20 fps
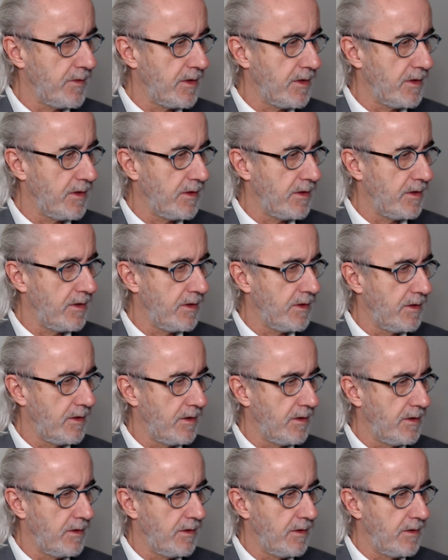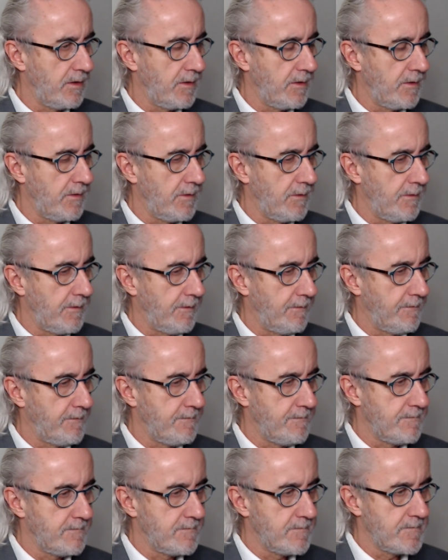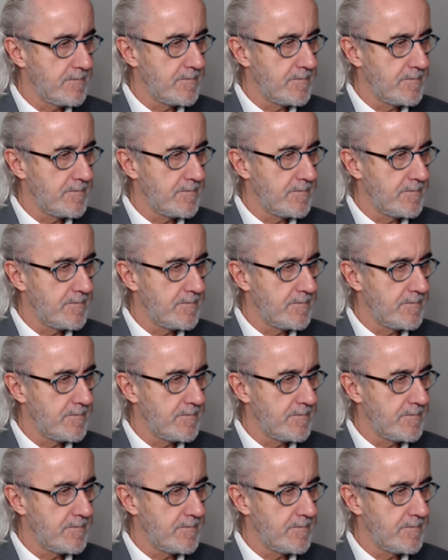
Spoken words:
(no one is talking)